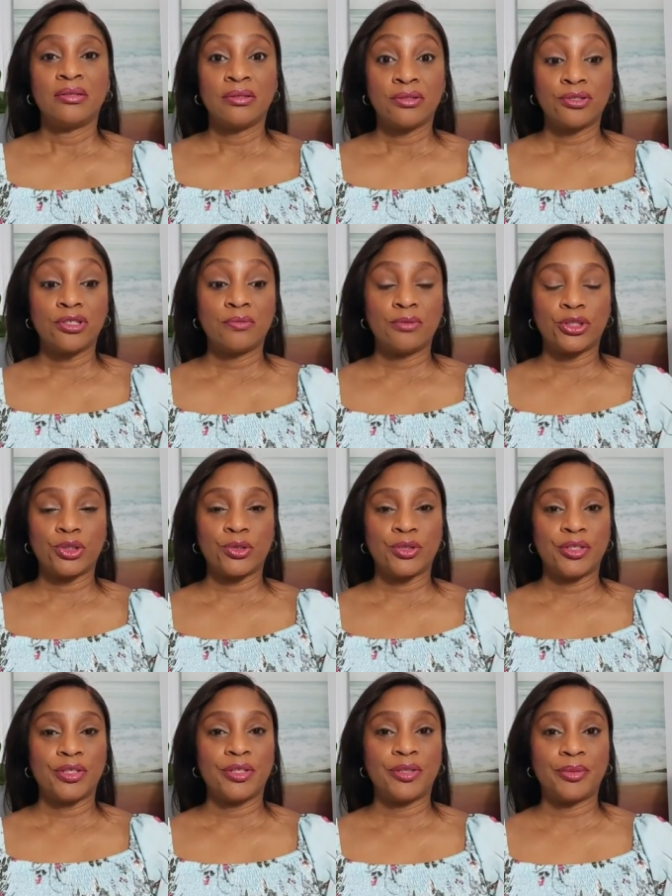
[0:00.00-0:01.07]
to be
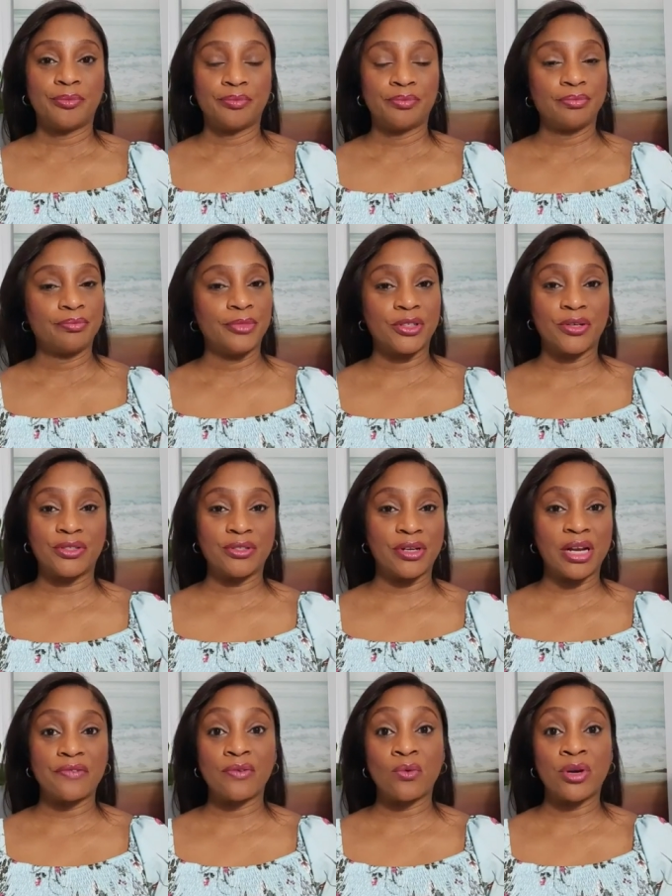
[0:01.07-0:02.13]
sure, because not
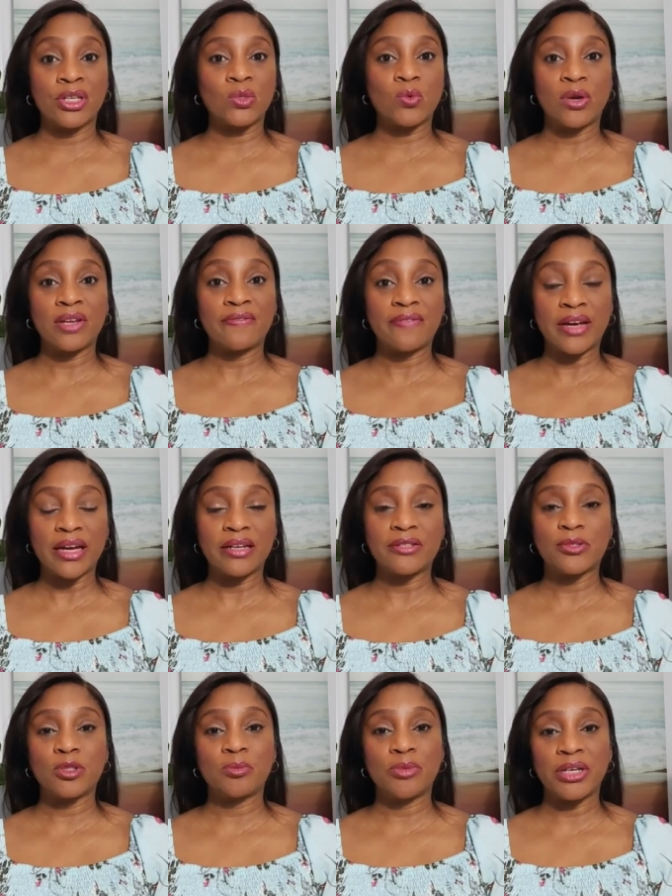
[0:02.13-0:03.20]
everyone is qualified
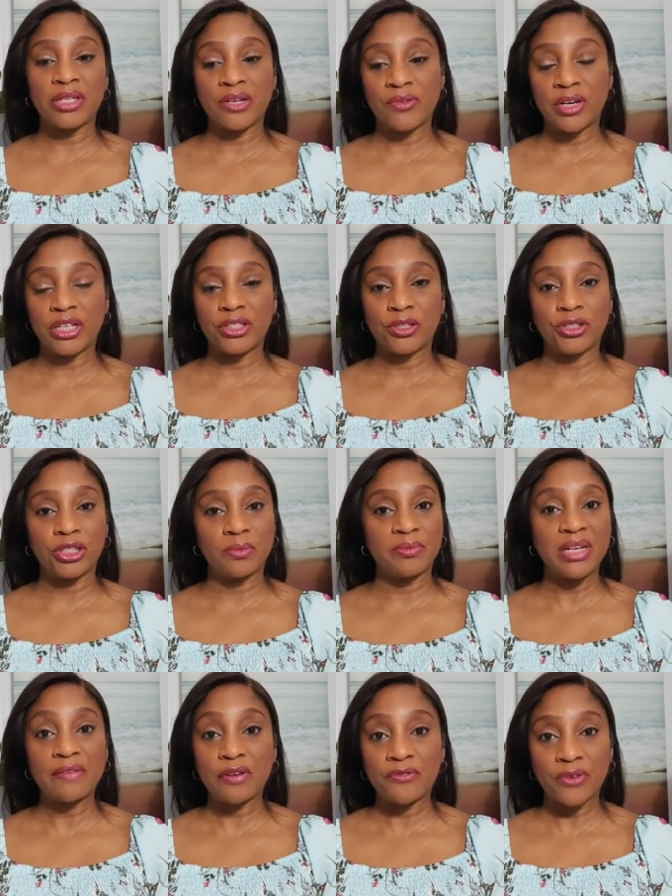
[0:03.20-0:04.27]
to be in a relationship.
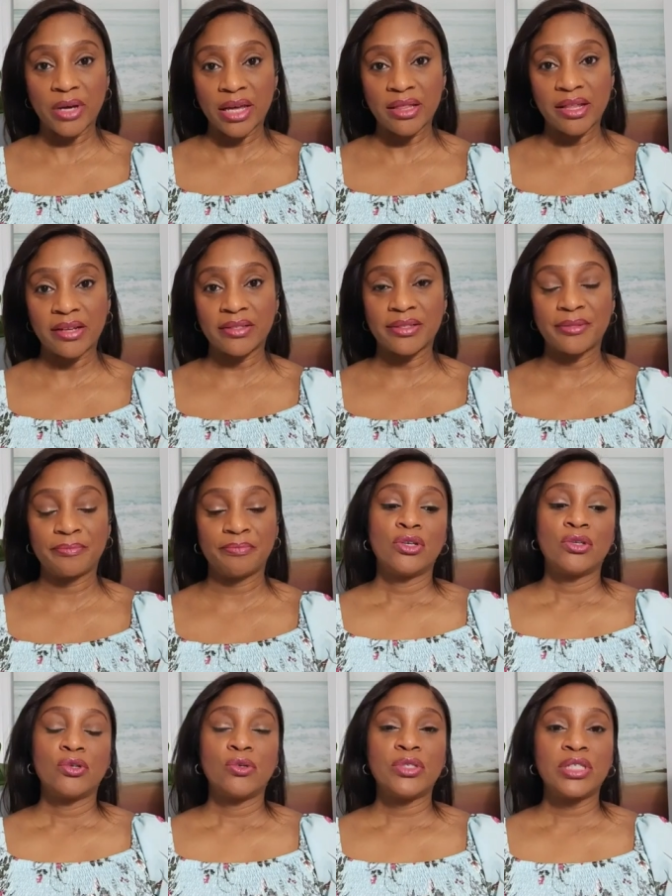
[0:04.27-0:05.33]
Never forget that.
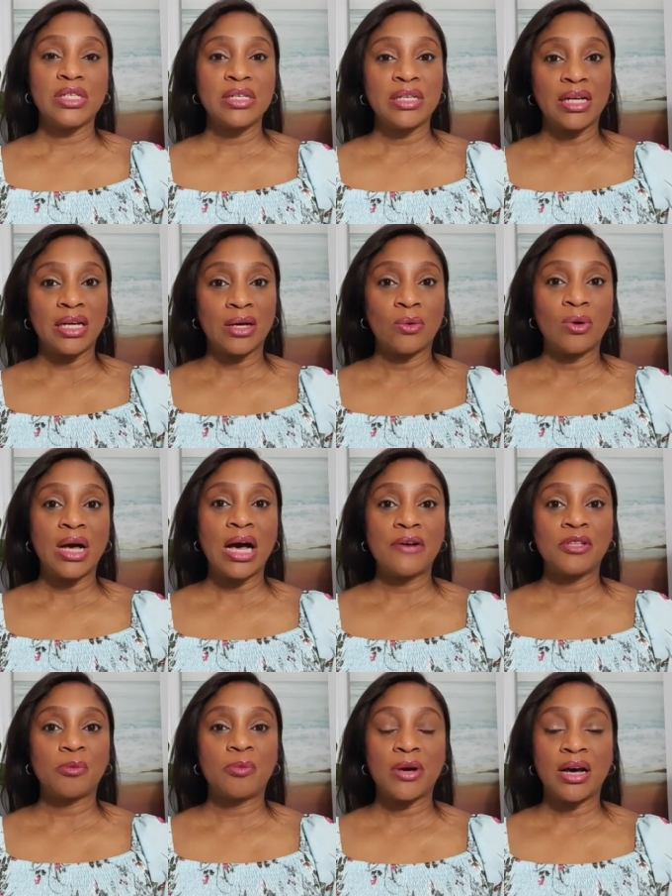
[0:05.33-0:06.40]
You see now how
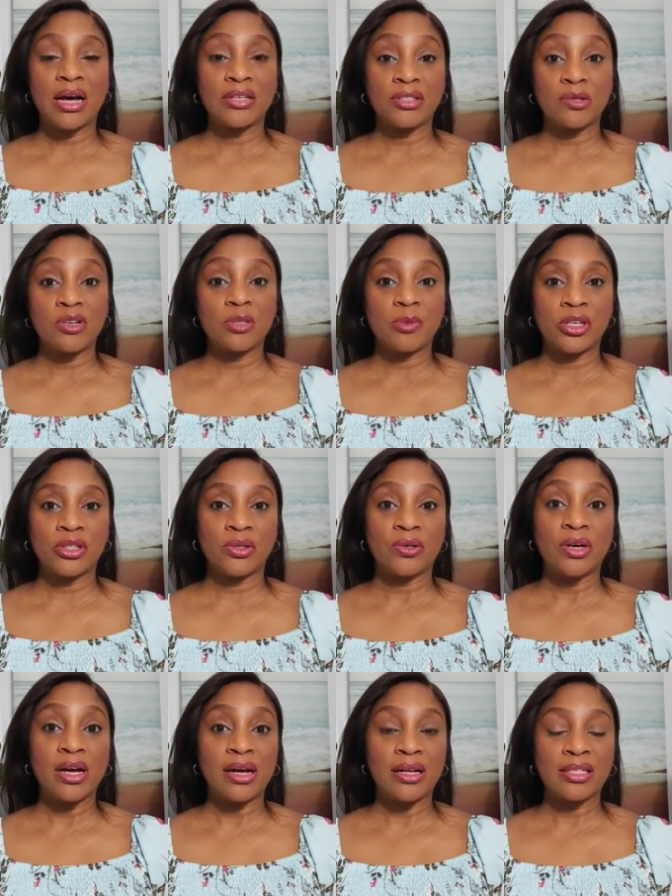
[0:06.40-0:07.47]
the power has always been in your
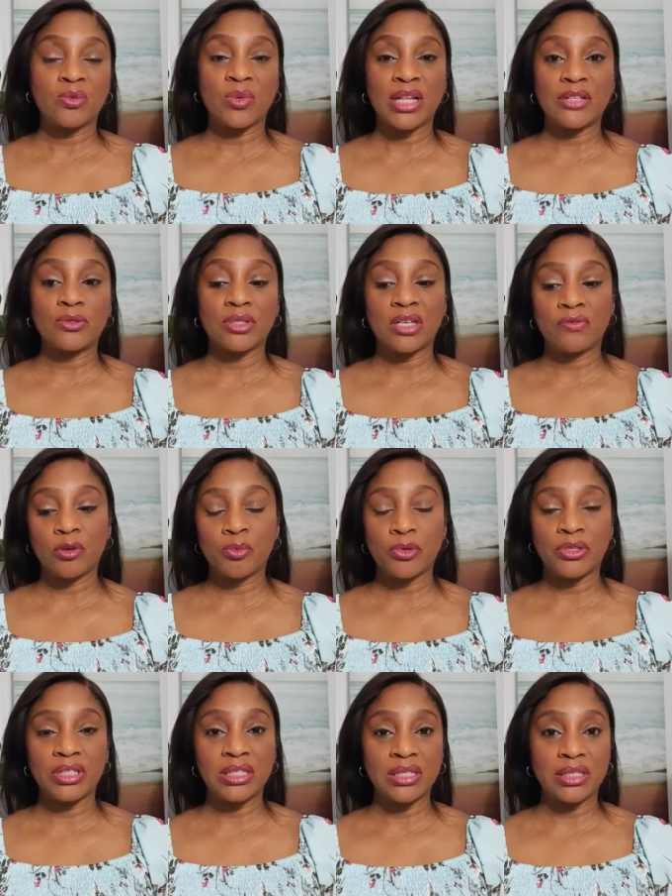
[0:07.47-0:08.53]
hands, whether to give up your
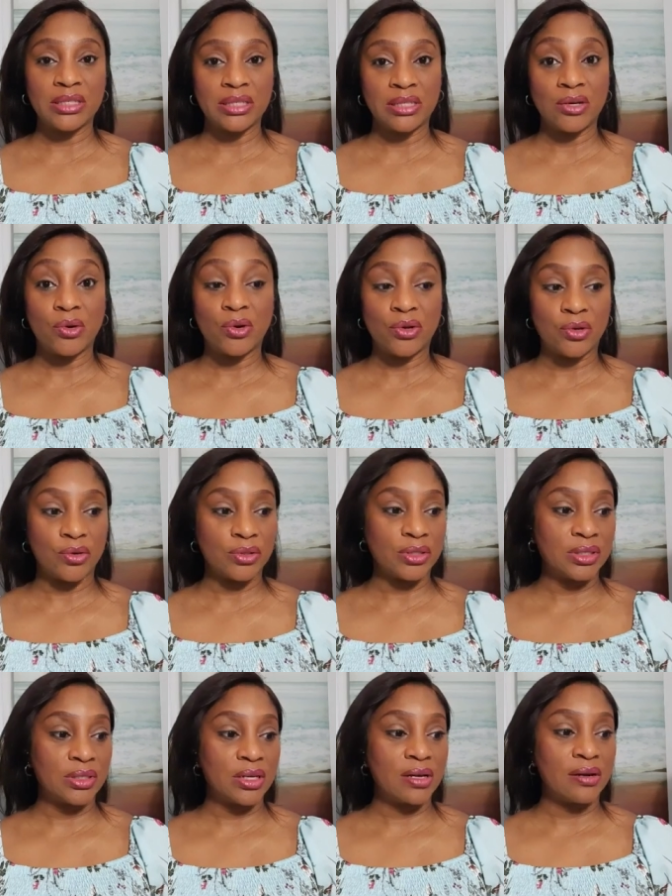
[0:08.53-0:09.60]
dignity or
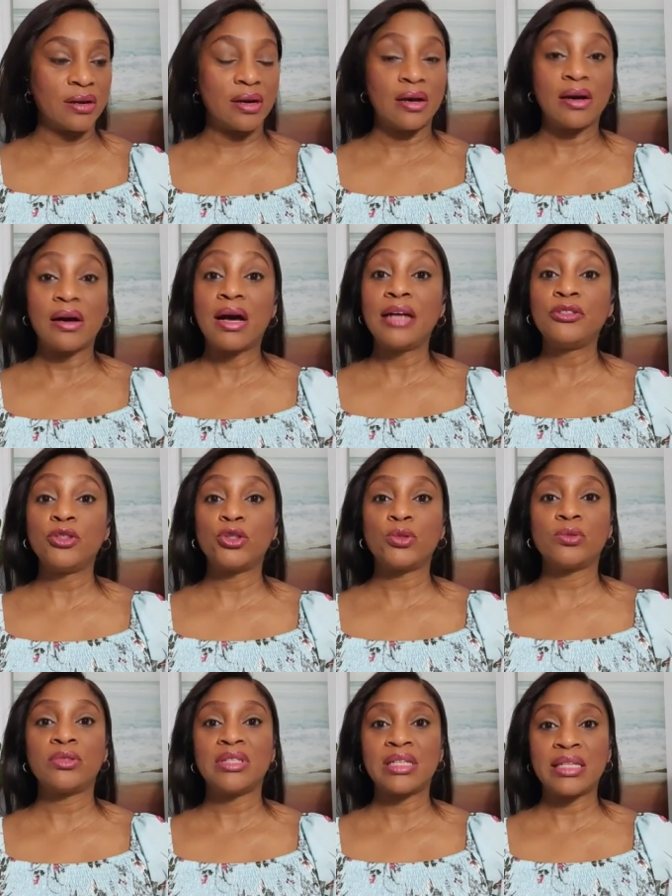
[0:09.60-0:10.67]
not. And you
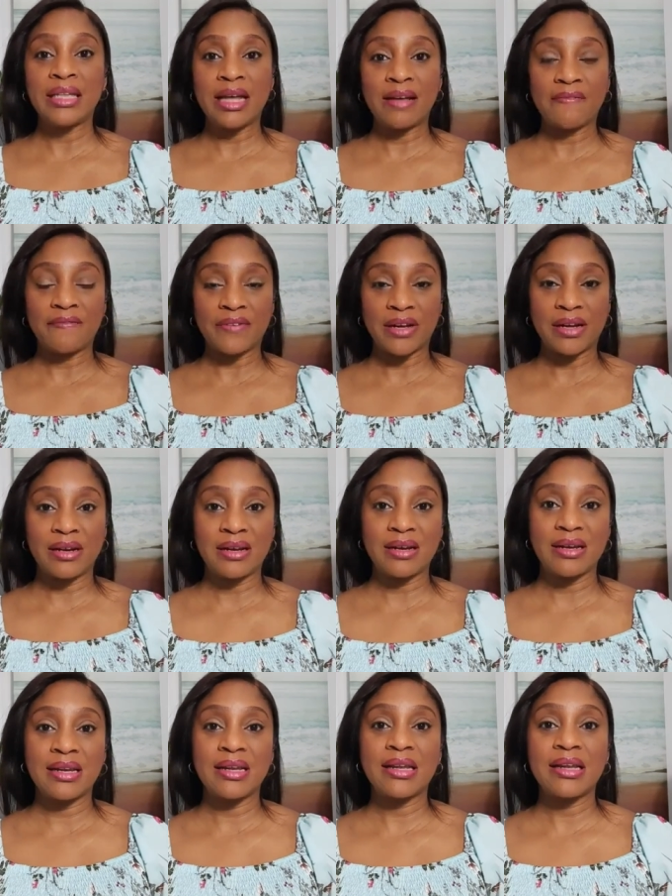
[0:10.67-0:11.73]
should never,
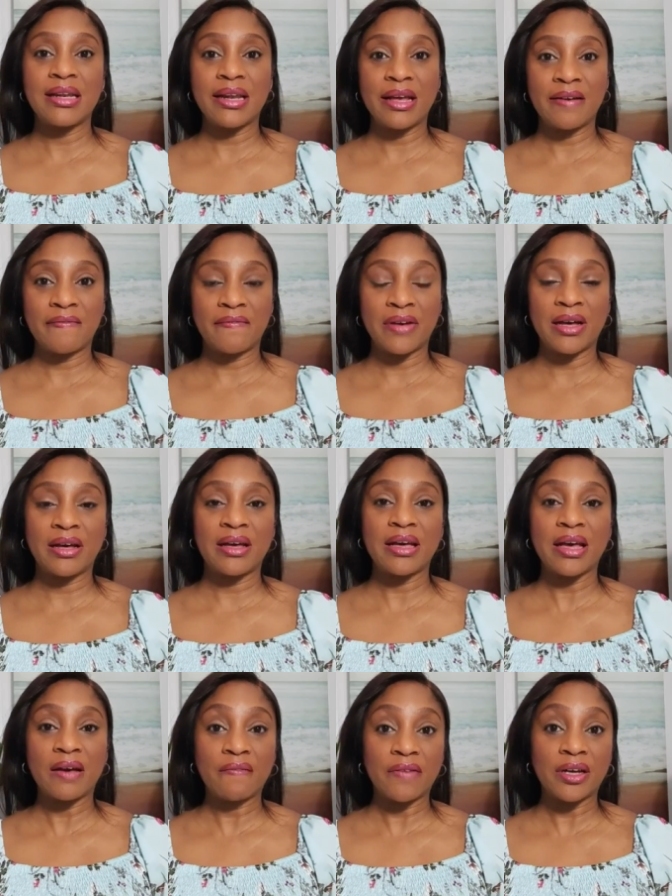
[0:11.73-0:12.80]
never,
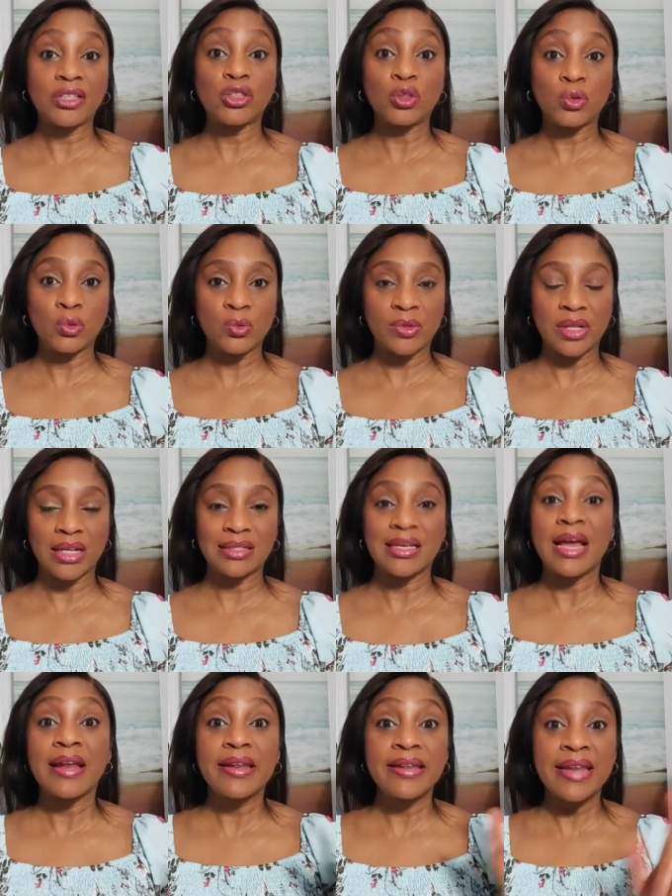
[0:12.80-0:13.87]
ever do that.
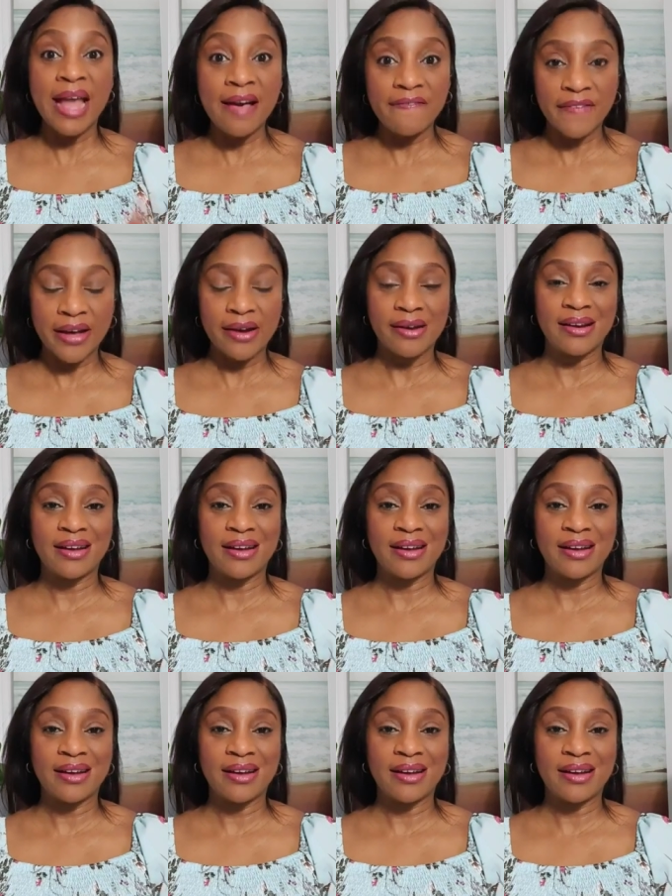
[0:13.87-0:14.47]
Never,